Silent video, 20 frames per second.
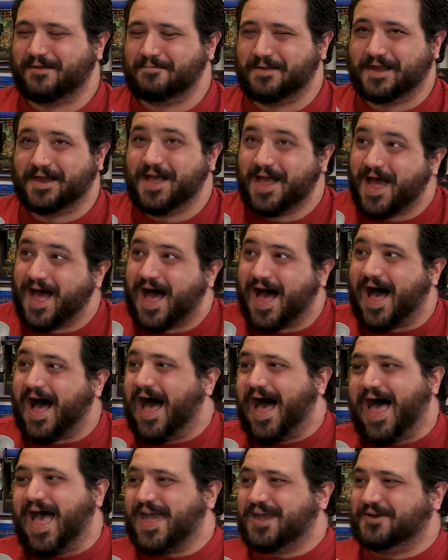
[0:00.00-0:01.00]
I'm like,
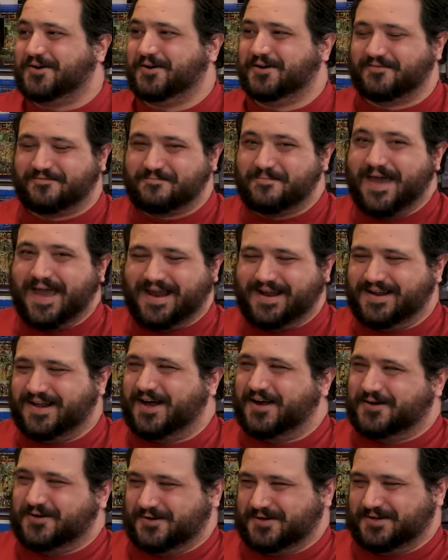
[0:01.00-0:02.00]
I could have made
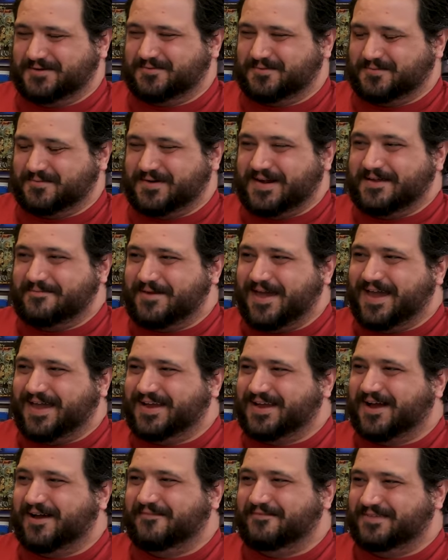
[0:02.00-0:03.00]
a good
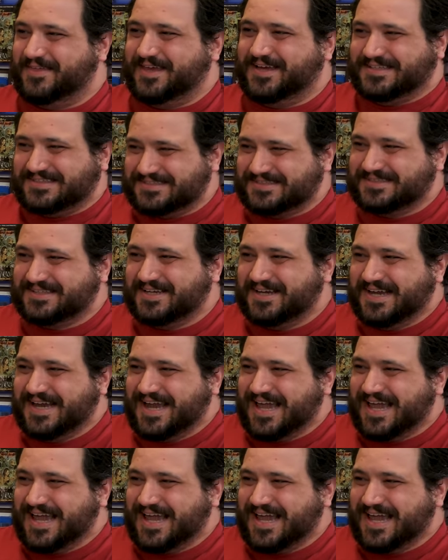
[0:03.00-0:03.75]
remake of this